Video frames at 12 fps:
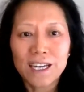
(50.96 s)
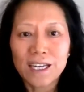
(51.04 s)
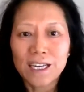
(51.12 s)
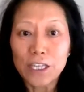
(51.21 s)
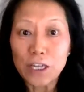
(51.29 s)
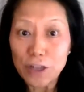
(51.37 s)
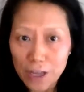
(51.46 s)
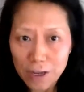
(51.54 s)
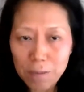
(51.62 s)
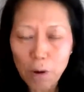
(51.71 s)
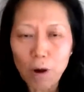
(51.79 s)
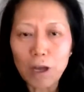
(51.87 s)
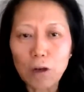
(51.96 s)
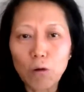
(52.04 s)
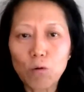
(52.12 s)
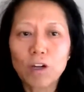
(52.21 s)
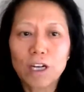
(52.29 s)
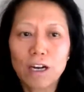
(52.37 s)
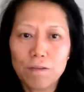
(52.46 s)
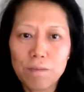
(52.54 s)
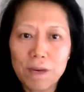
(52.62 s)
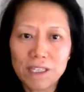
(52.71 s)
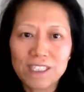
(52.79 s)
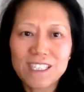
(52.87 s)
enable a local
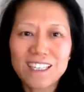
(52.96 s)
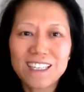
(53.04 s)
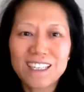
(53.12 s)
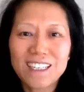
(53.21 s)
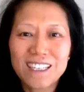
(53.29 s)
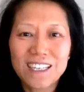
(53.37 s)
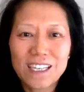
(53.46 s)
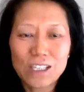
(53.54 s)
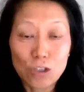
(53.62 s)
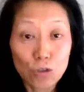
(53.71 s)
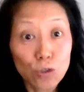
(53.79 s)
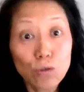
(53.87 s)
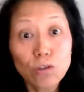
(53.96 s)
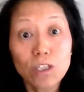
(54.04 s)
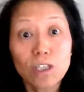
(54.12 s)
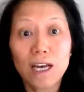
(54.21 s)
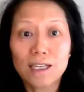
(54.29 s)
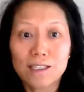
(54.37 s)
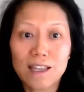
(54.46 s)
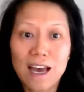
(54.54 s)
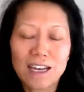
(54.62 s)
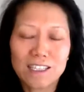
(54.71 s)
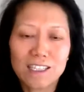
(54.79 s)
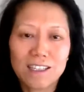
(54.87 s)
government to utilize
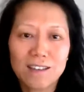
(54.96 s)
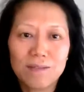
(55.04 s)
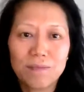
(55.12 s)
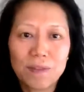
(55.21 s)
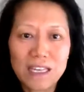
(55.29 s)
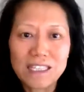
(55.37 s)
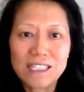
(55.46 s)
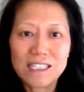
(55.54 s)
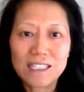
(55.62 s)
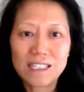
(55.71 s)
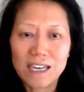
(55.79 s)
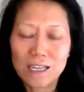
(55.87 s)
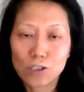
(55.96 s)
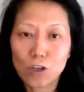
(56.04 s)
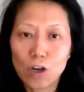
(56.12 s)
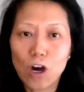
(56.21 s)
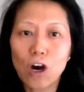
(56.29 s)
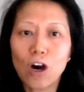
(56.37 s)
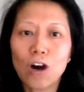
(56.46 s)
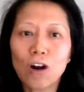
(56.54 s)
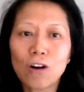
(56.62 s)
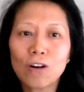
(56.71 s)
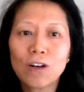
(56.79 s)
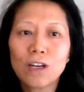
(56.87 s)
that
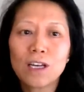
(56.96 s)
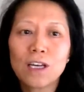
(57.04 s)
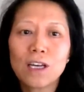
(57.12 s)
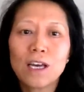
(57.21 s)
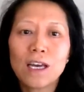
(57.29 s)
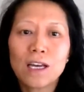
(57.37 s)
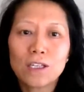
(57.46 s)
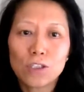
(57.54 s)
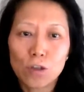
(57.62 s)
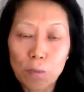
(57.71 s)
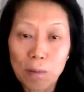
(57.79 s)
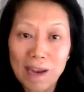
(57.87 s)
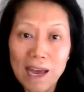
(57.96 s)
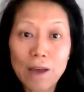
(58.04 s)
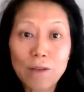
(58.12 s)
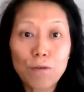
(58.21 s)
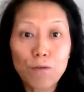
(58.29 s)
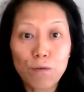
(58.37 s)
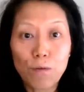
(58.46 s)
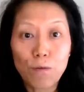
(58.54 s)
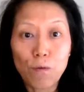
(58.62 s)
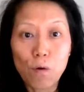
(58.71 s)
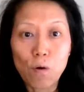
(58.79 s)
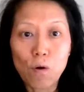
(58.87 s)
NCSR to plan for